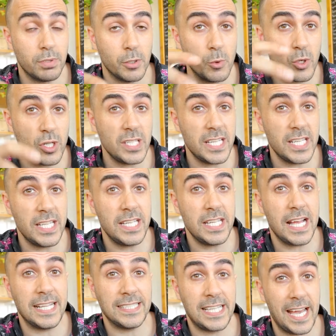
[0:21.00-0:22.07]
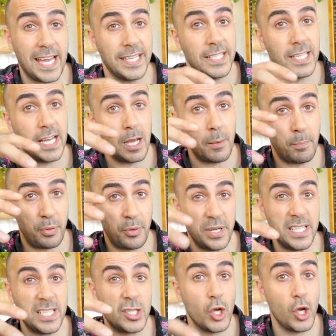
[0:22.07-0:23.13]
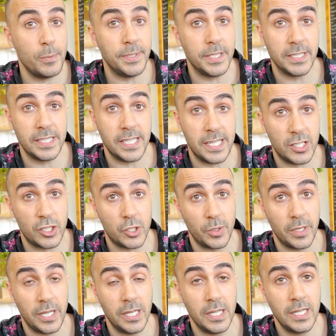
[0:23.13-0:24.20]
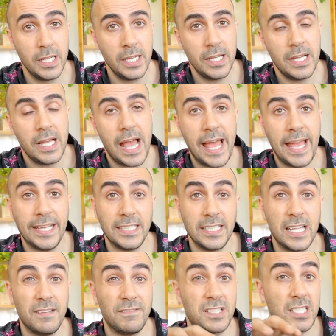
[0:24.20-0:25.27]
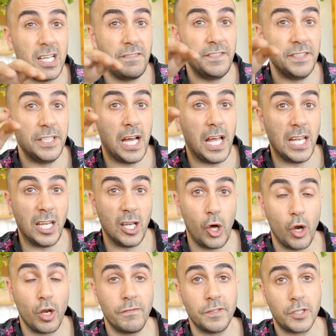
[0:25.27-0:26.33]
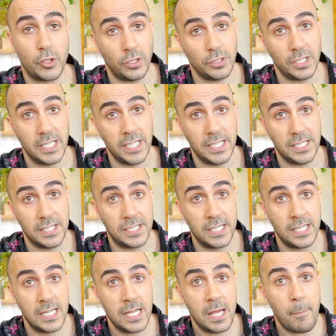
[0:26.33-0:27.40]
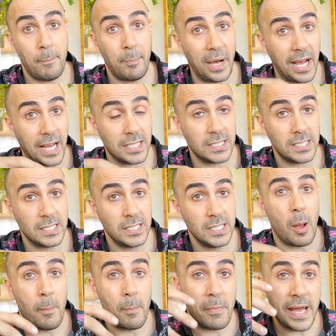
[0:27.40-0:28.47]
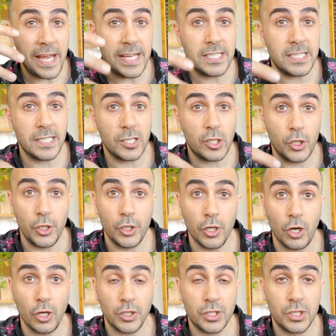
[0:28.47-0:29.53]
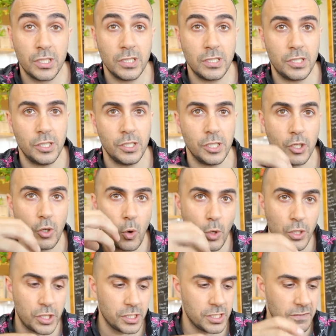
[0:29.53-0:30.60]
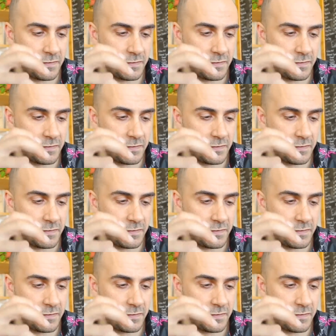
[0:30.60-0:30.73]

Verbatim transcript: Burundi has had a pretty turbulent history, and they've suffered a lot of atrocities. But amazing kudos to the gorgeous